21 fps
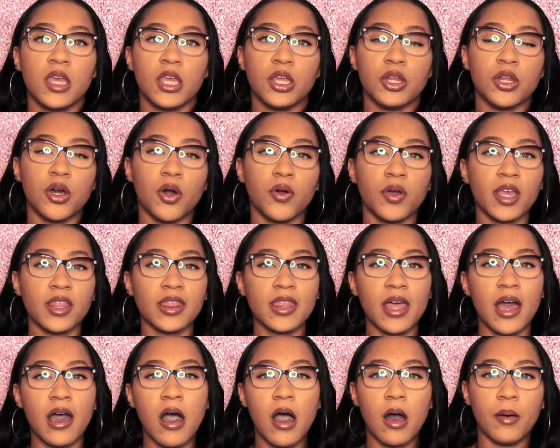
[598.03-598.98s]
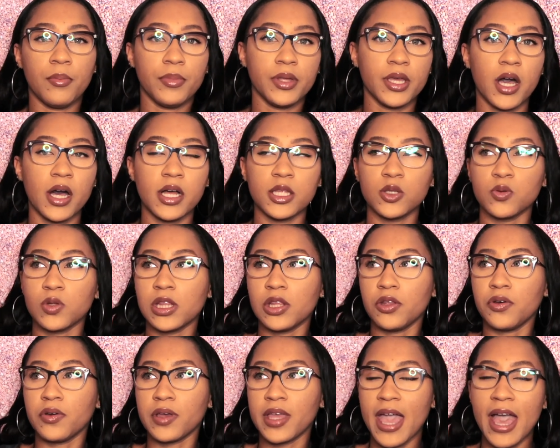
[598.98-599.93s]
you know, get that ambiance with a
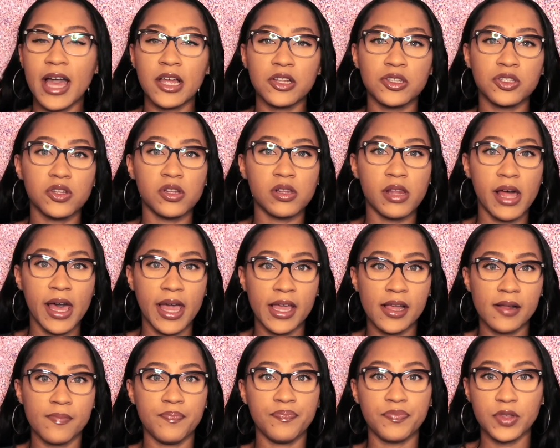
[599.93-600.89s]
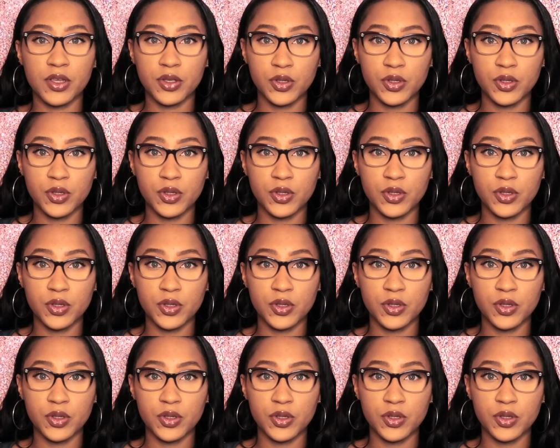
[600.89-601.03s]
little candle light.